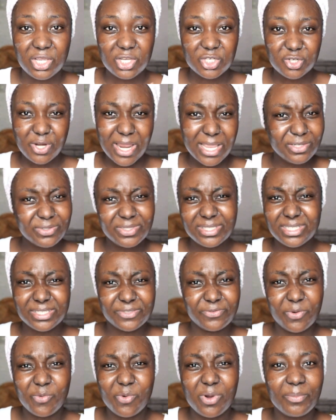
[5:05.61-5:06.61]
Try doing this
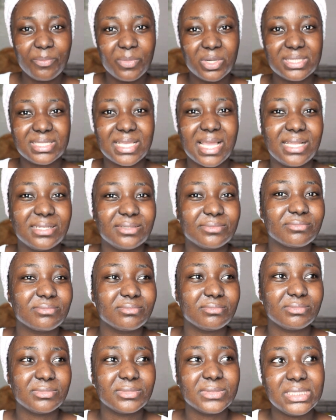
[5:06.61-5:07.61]
for 1 month and
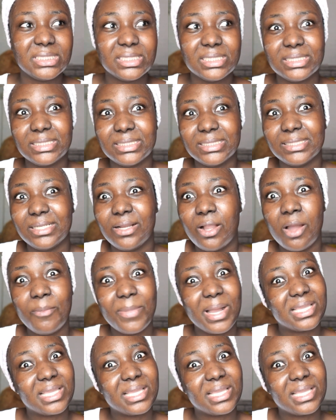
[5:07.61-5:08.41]
come